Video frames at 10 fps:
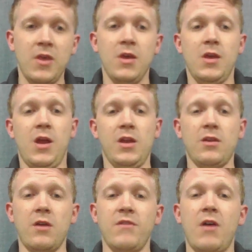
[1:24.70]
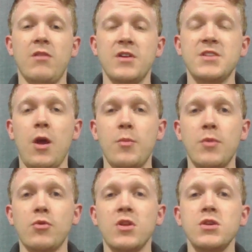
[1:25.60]
And it kind of outlines how
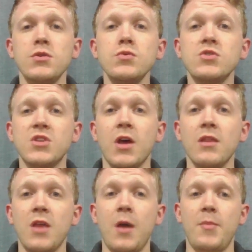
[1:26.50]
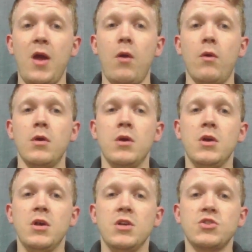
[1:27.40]
people can use that power.
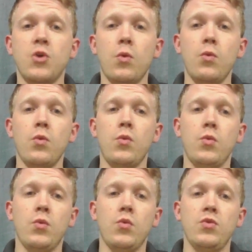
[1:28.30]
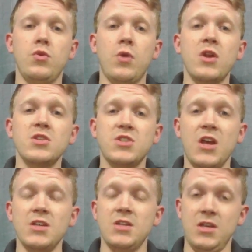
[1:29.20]
So the United
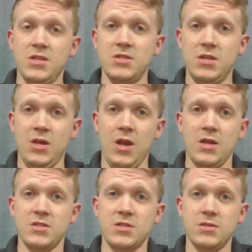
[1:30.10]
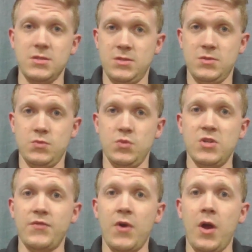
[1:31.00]
States is, as we
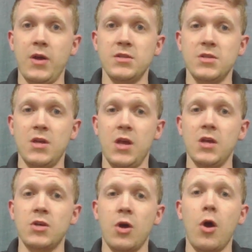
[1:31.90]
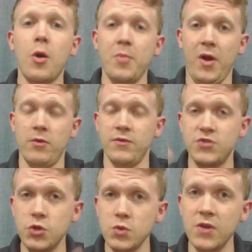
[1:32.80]
defined, a compound of
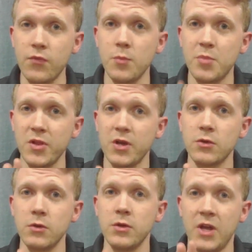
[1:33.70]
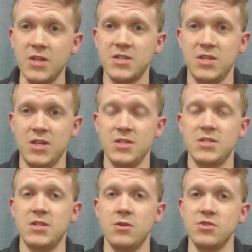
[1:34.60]
two different political
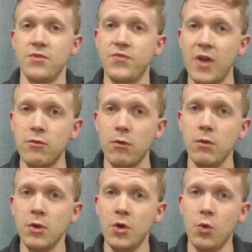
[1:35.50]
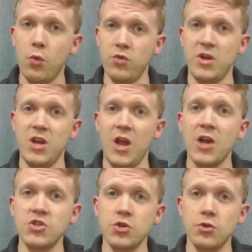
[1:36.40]
entities. There's a federal, or the
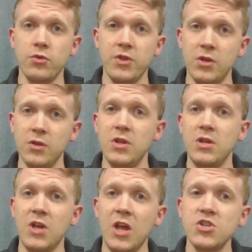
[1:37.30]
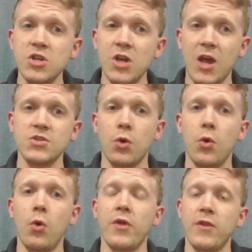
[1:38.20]
national, the nation as a
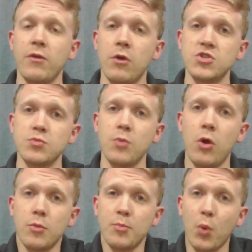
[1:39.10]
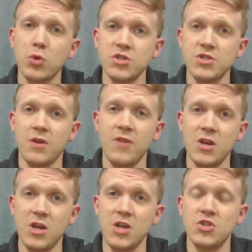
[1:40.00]
whole, and there are smaller portions of that
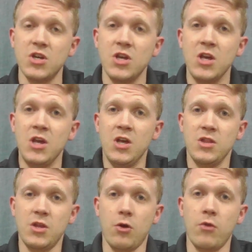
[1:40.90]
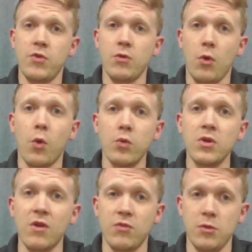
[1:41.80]
nation that are their own
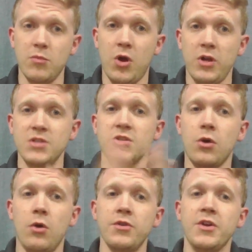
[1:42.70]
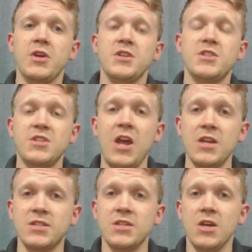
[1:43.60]
governing bodies called
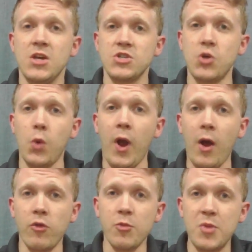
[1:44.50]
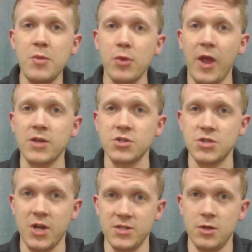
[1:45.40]
states. So how the people
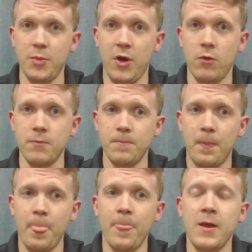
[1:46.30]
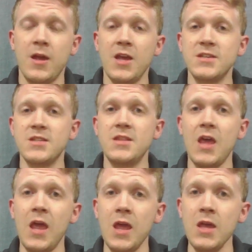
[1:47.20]
exercise their power is
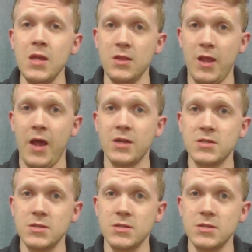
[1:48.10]
they elect